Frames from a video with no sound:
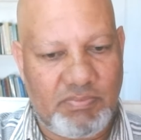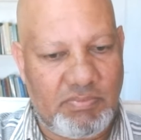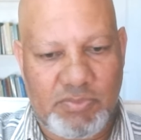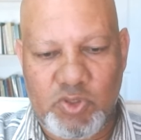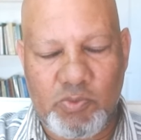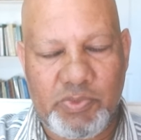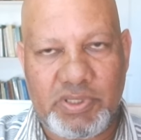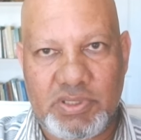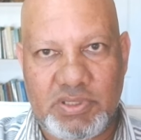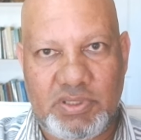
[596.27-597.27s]

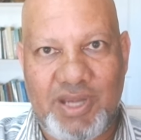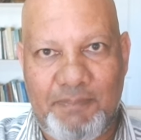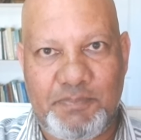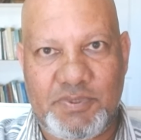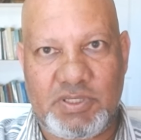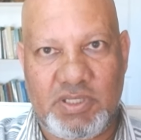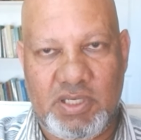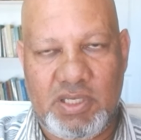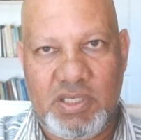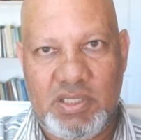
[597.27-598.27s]
numerous traps
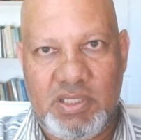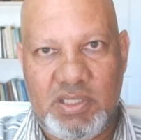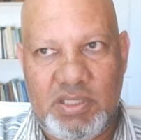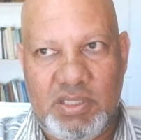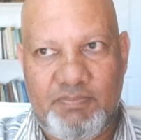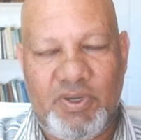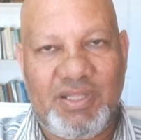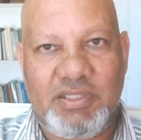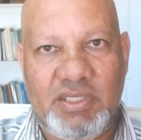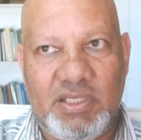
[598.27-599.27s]

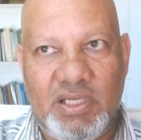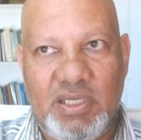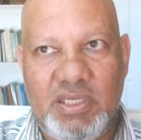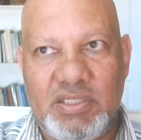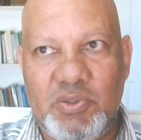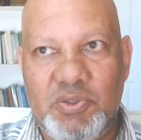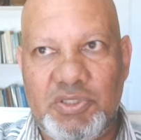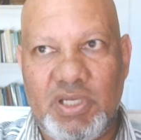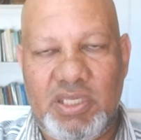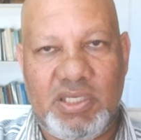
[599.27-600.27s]
politically,
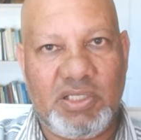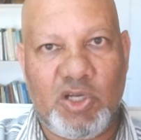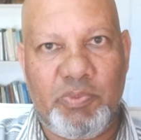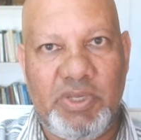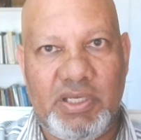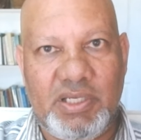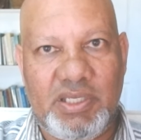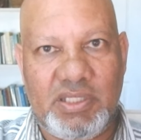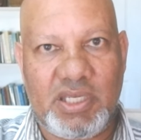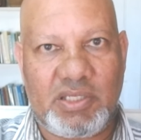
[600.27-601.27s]
socially,
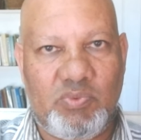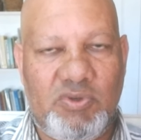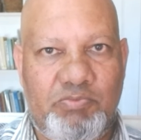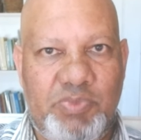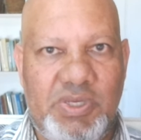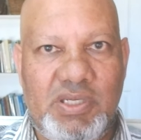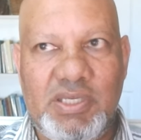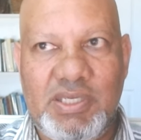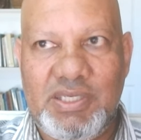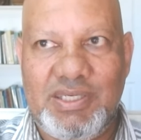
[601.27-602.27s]
economically, that we've been
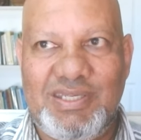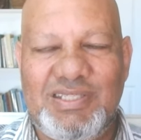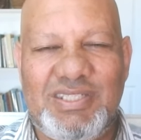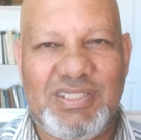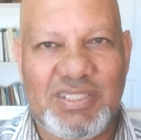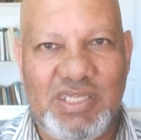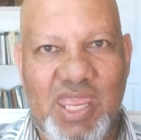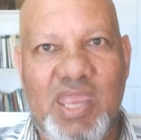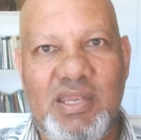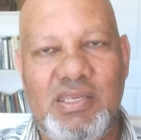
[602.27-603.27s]

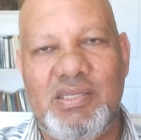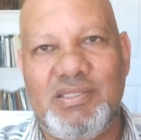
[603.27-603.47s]
ensnared in and